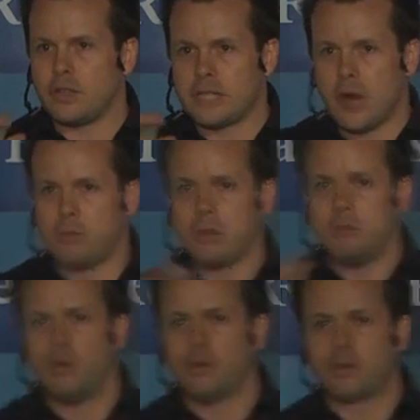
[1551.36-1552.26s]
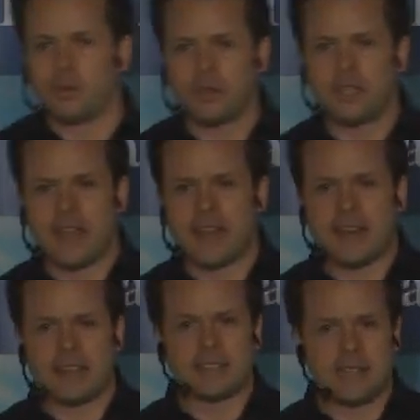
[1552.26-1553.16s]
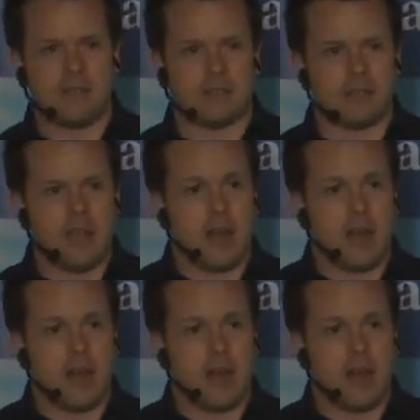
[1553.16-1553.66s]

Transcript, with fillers: on to help you move through to that next level.